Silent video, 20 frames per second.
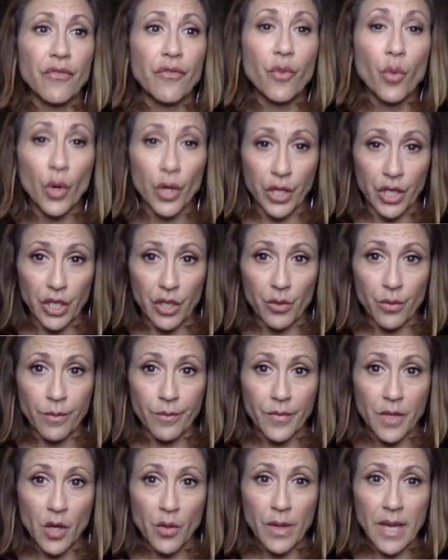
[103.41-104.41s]
for you,
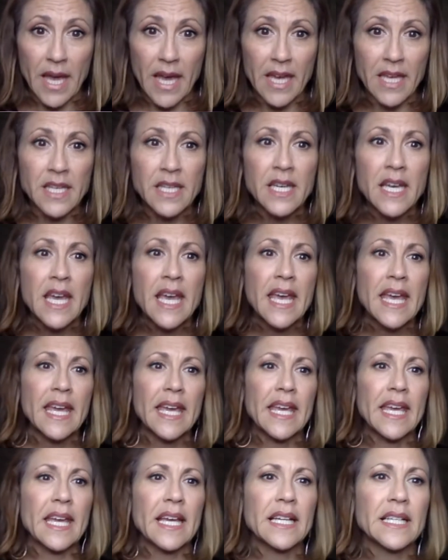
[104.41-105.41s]
okay?
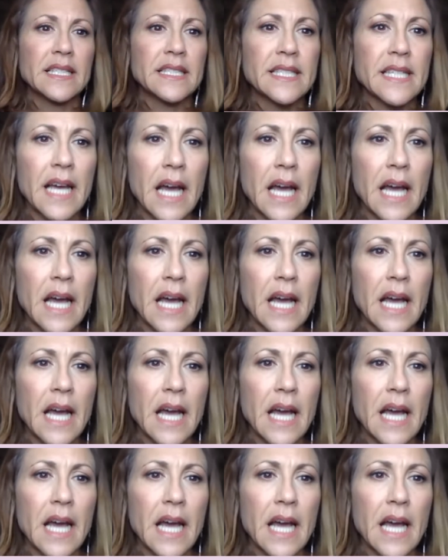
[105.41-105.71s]
And,